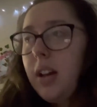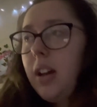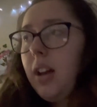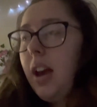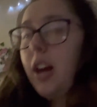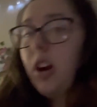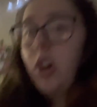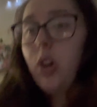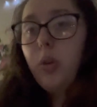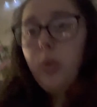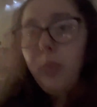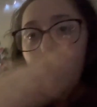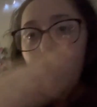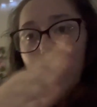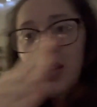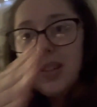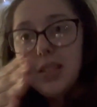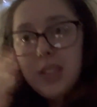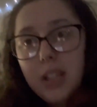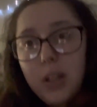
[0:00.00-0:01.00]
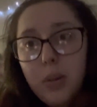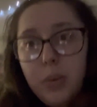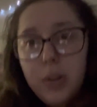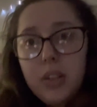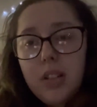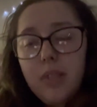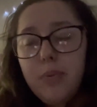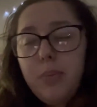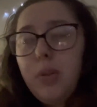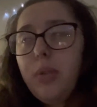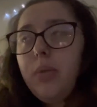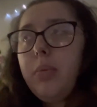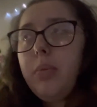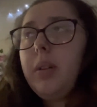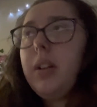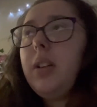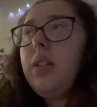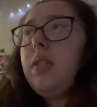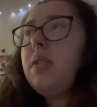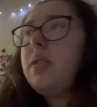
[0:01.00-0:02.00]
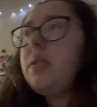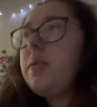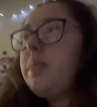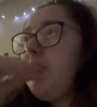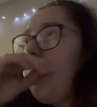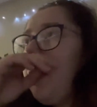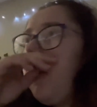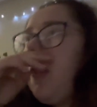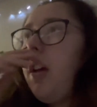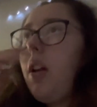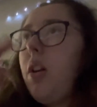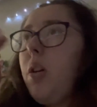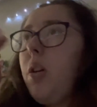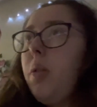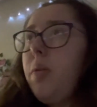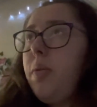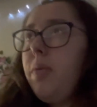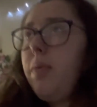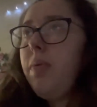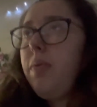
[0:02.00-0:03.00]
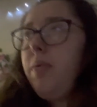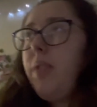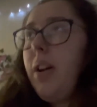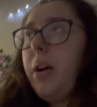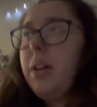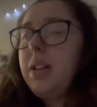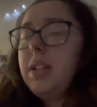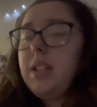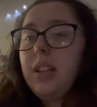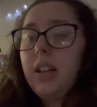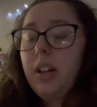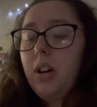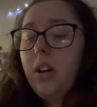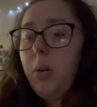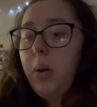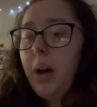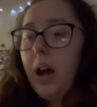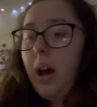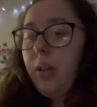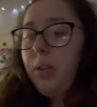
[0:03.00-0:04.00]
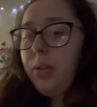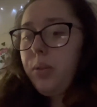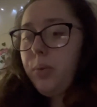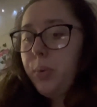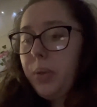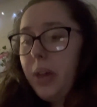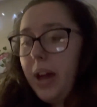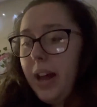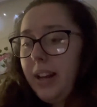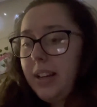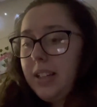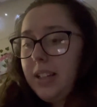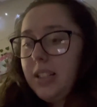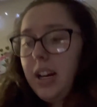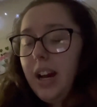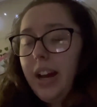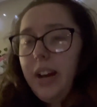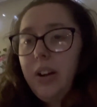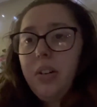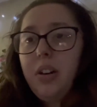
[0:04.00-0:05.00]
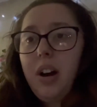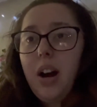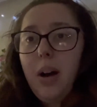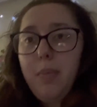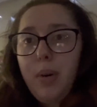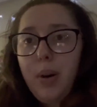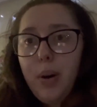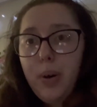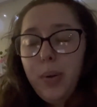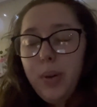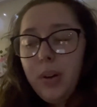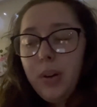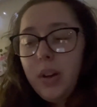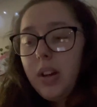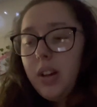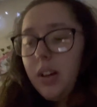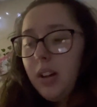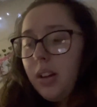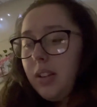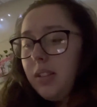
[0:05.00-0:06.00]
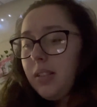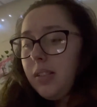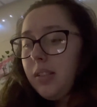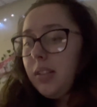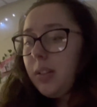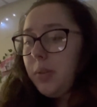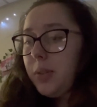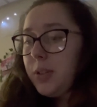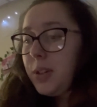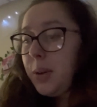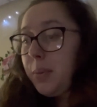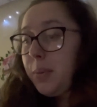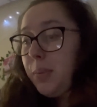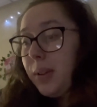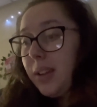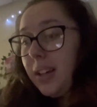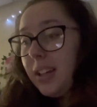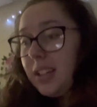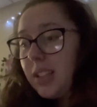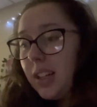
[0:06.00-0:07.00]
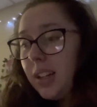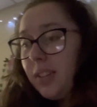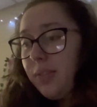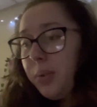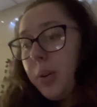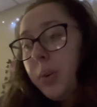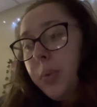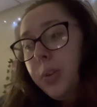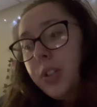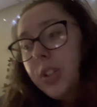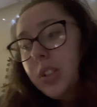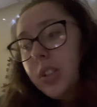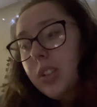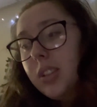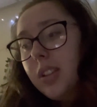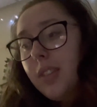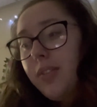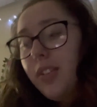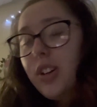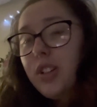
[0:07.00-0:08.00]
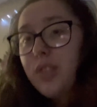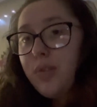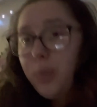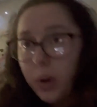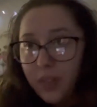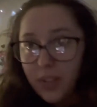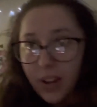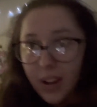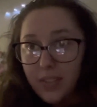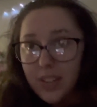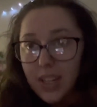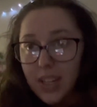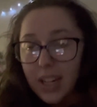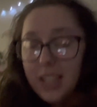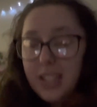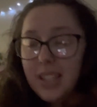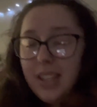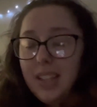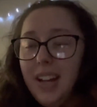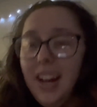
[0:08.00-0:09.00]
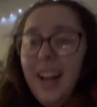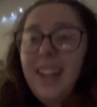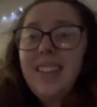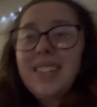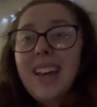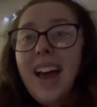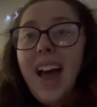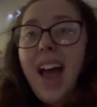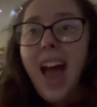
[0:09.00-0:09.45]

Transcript: And it'll be a sequence of movements that'll variously go out through that entire combo, which I'm really excited for, which is the first 45 seconds of the dance.